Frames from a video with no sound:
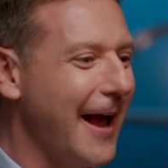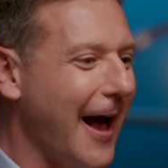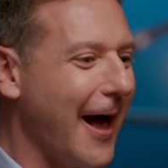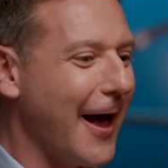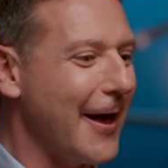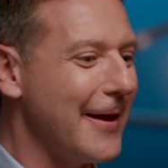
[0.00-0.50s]

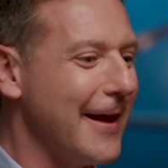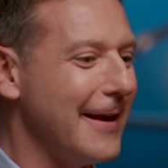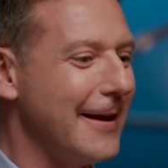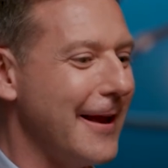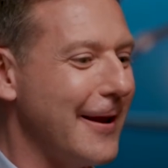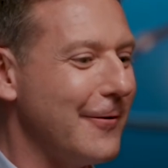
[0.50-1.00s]

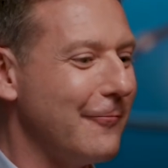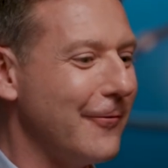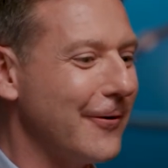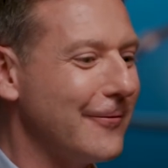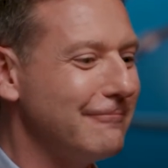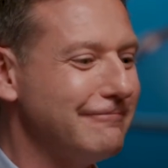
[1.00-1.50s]
And
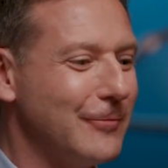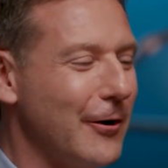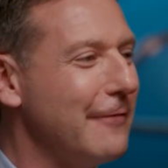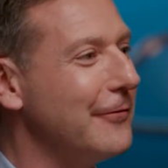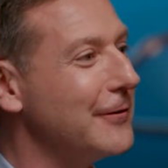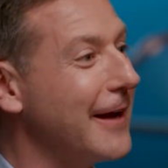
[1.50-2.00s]
we're
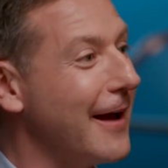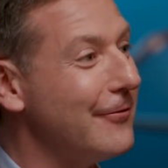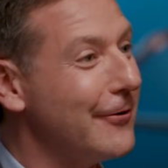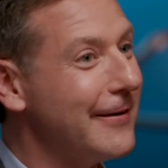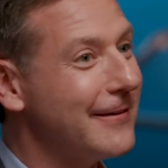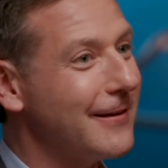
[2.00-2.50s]
grateful to have
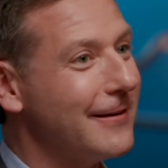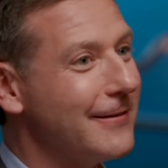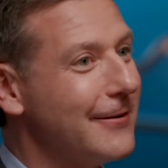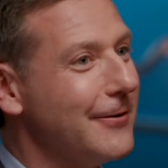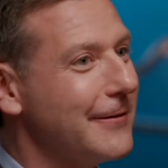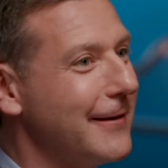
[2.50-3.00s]
your
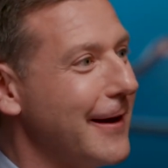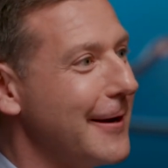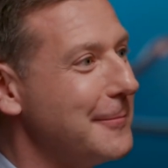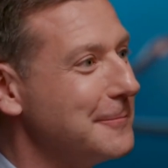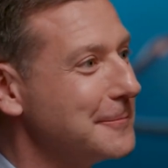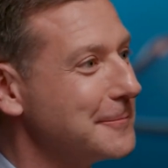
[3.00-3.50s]
insights here today.